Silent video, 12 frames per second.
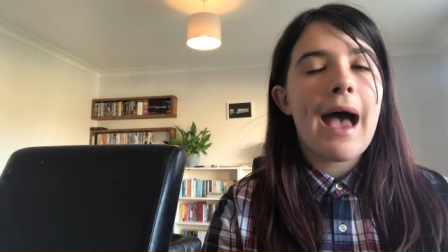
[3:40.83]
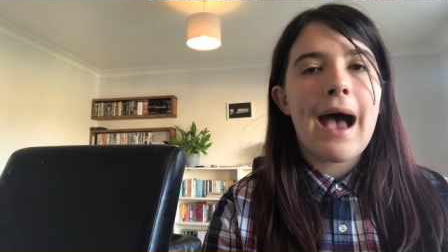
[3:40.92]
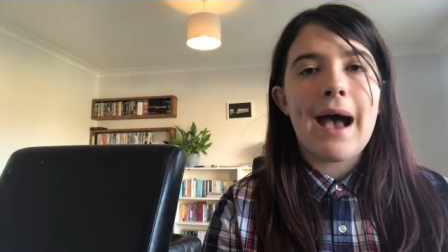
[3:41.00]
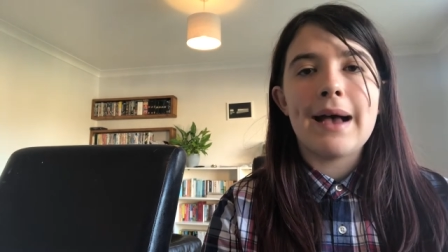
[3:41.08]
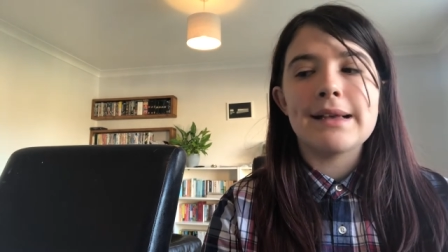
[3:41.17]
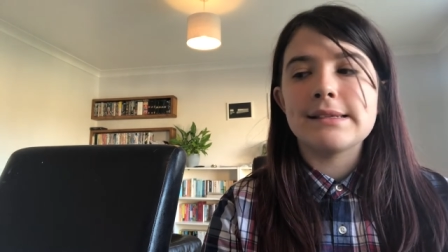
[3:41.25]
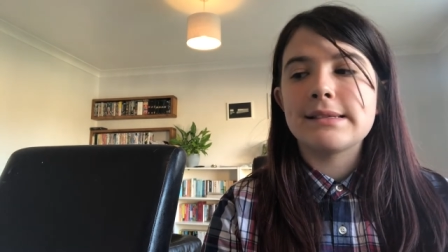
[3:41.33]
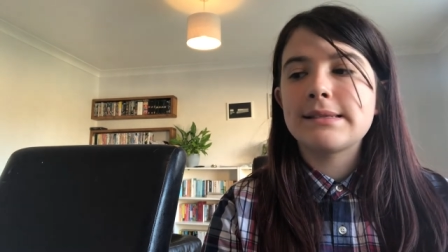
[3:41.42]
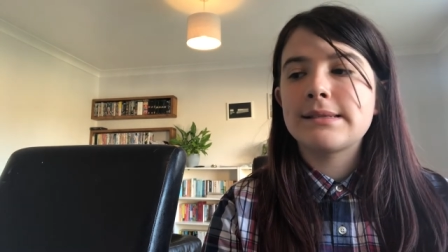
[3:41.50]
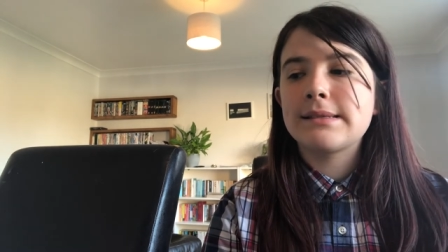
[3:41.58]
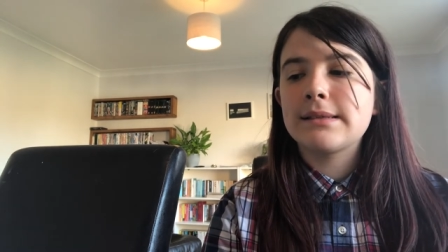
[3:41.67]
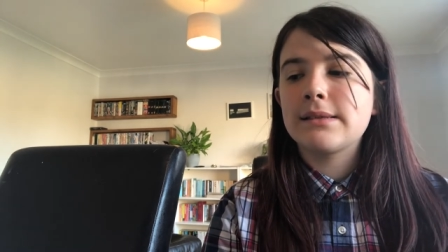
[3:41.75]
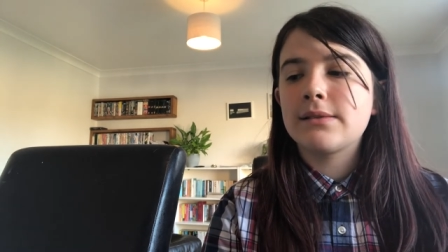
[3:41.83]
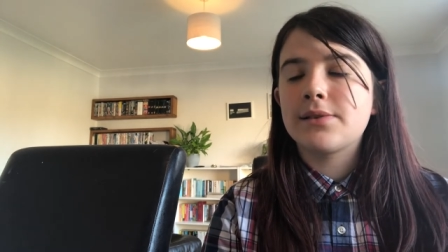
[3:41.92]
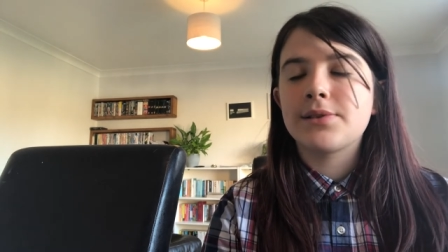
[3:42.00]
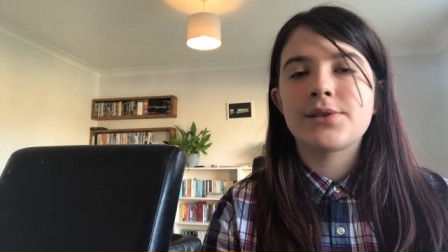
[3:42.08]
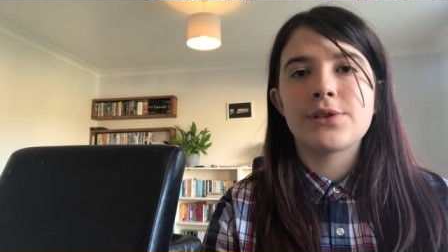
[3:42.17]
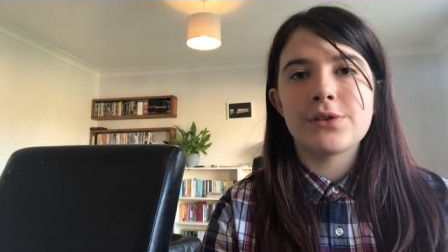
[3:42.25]
as
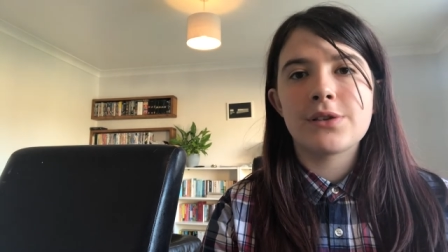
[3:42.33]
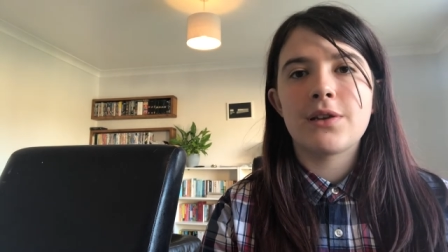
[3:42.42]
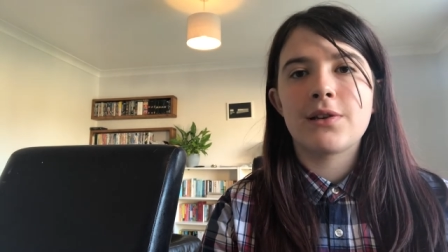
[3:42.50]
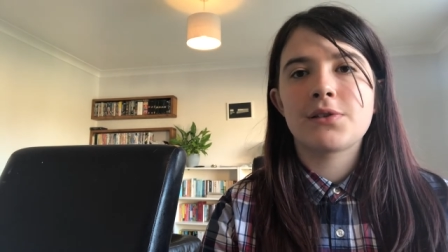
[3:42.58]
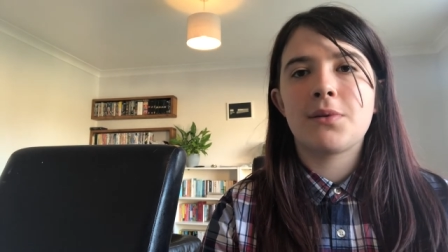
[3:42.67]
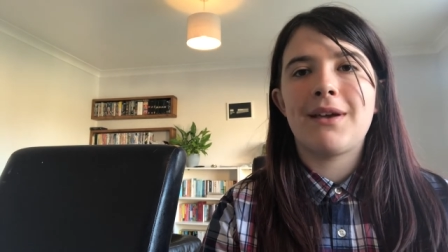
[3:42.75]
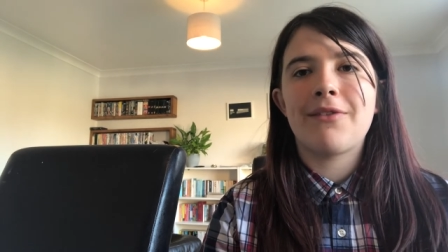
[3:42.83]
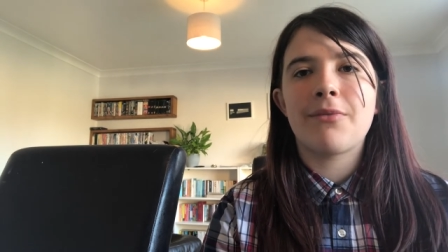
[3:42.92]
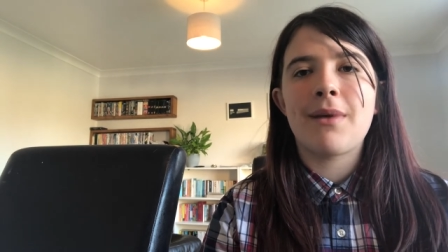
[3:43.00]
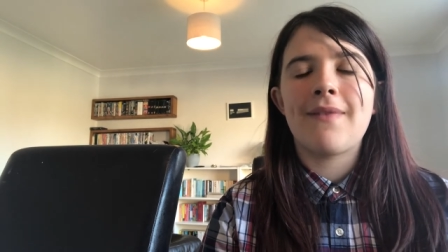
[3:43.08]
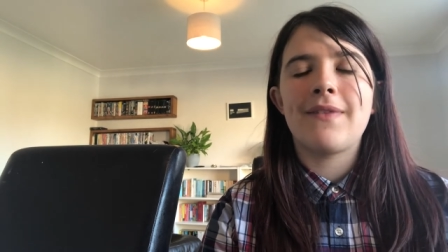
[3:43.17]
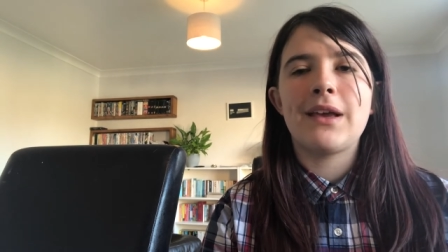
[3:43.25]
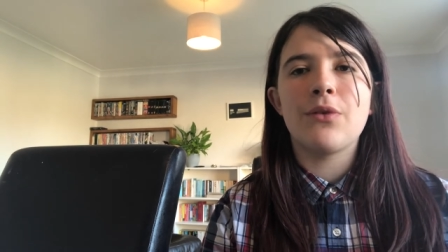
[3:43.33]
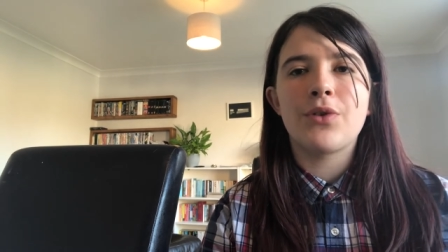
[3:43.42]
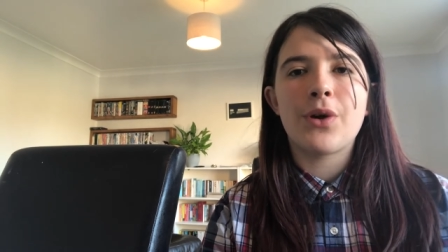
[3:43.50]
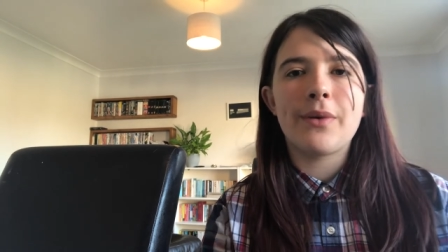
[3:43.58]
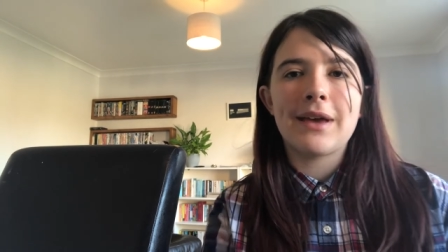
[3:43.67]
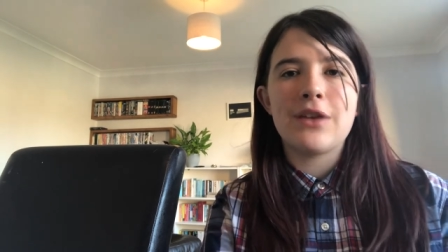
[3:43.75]
Susan looks away from it, and they all
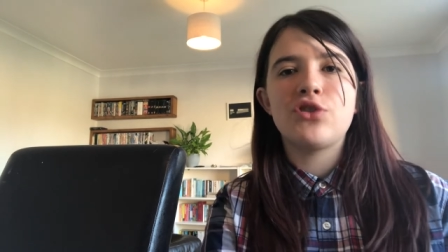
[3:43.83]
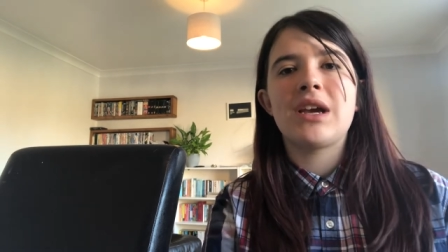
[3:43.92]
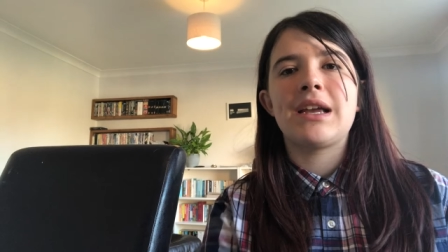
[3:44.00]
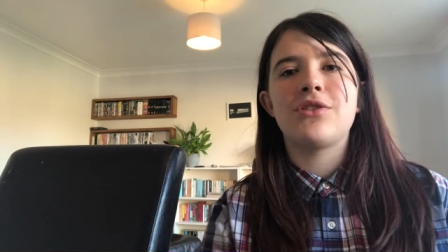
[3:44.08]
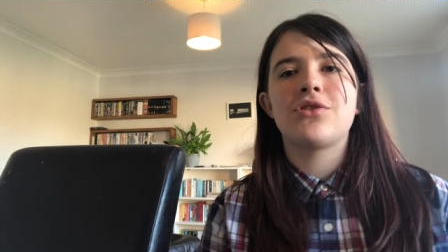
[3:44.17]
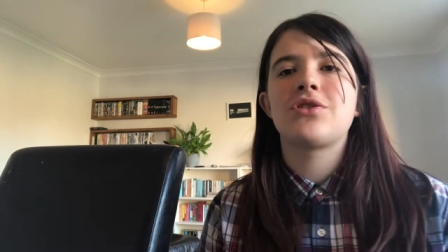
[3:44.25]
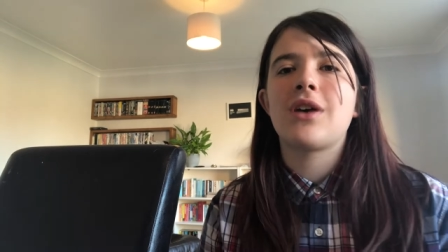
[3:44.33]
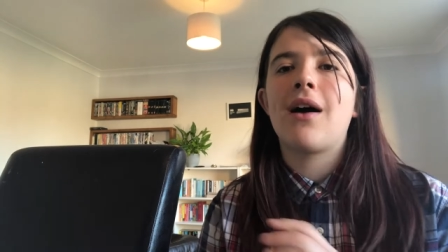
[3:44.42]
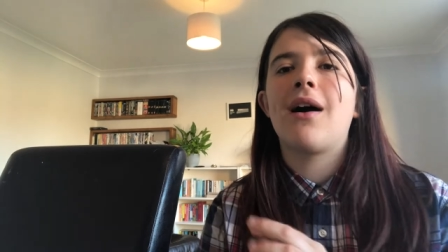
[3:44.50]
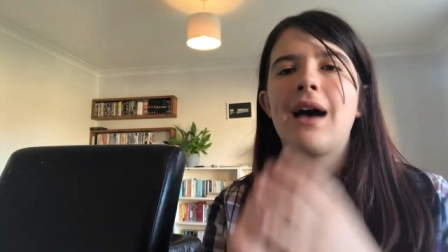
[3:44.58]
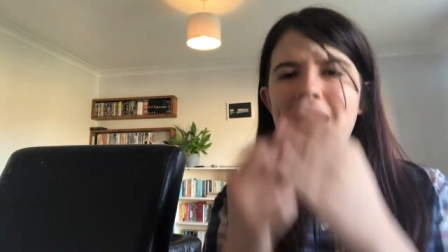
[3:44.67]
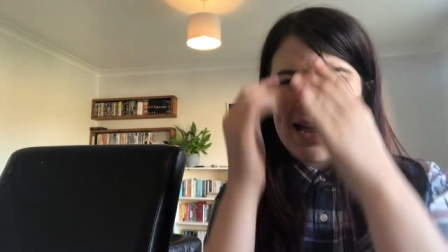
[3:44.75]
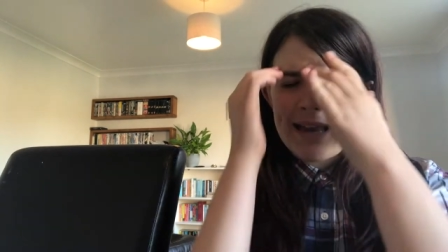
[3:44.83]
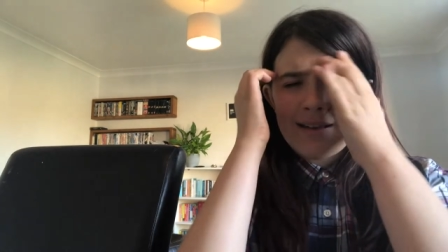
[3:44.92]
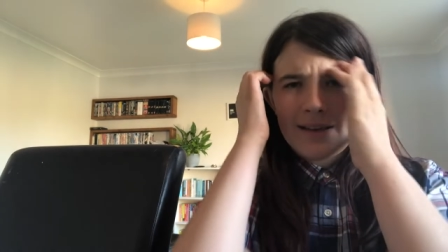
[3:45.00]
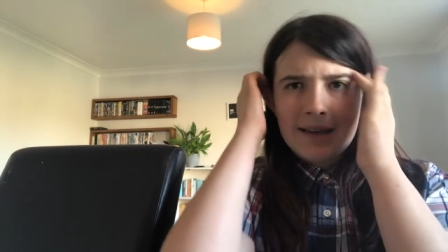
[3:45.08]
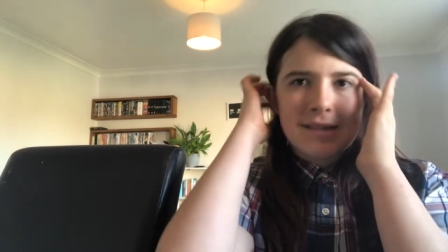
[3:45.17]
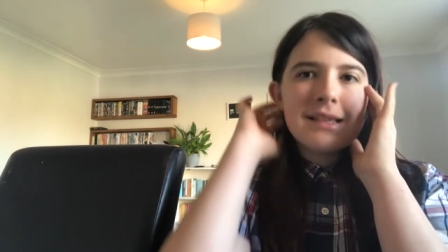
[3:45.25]
go and get changed, and I
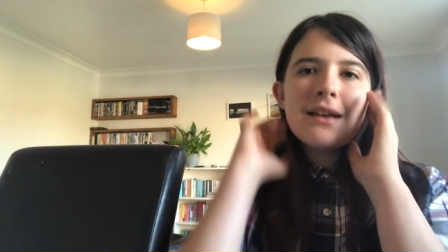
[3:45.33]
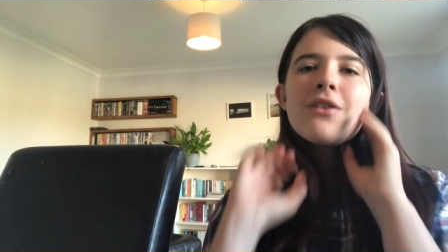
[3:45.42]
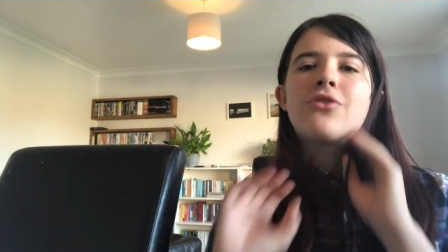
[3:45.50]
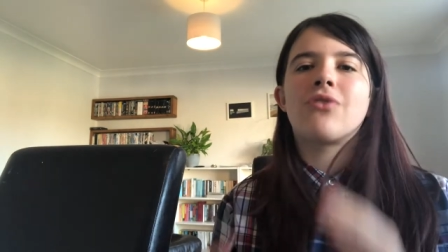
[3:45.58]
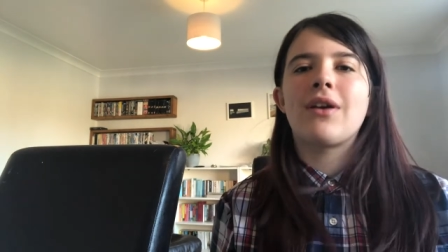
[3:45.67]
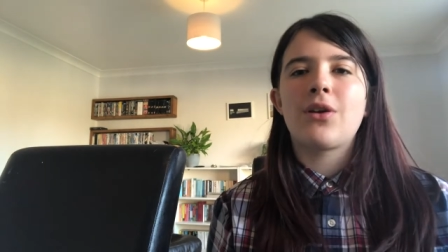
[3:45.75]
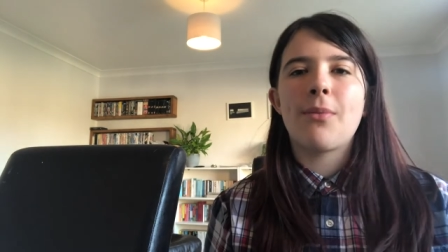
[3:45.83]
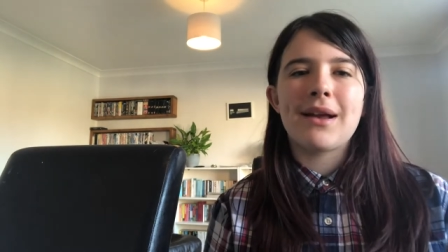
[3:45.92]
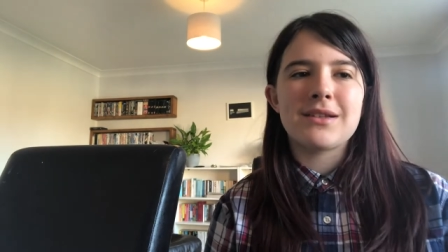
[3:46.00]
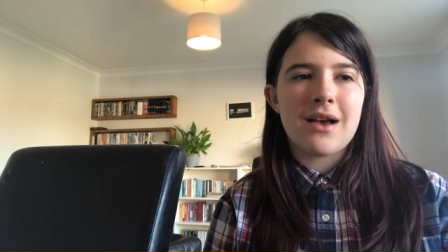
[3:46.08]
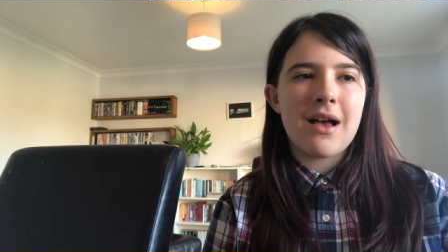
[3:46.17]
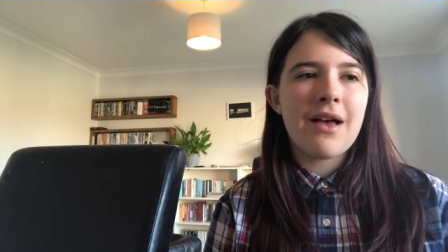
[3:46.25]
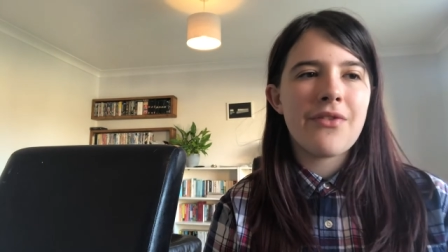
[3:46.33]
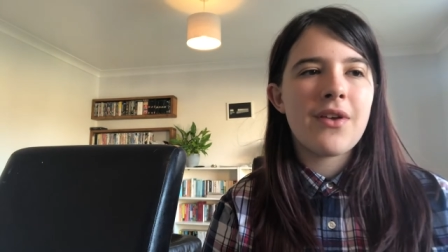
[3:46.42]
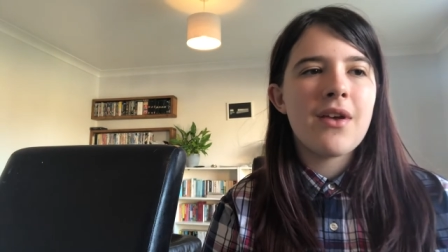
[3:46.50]
guess they're going to try and go back to Earth.